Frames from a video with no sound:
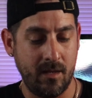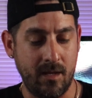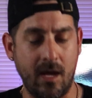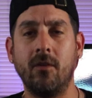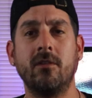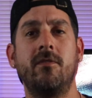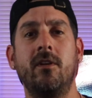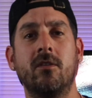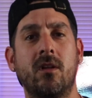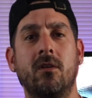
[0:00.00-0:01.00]
Yeah, I know this
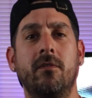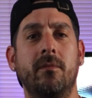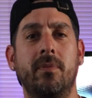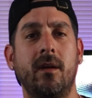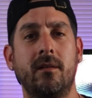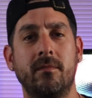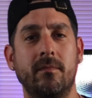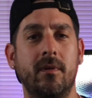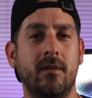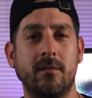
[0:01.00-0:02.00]
video's all over the place,
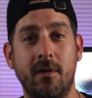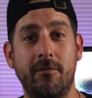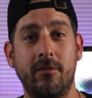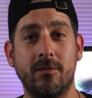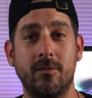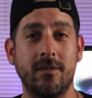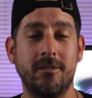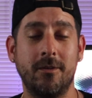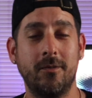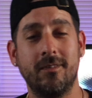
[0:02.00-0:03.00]
but it's my first one,
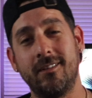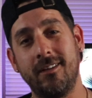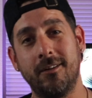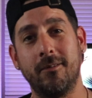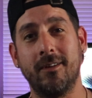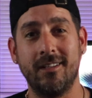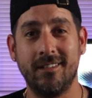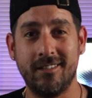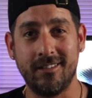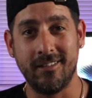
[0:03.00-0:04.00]
so, you know what,
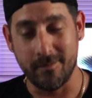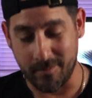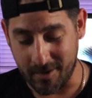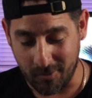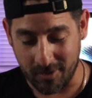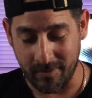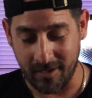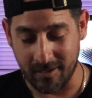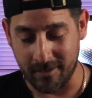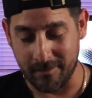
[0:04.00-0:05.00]
bear with
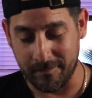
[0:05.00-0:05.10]
me.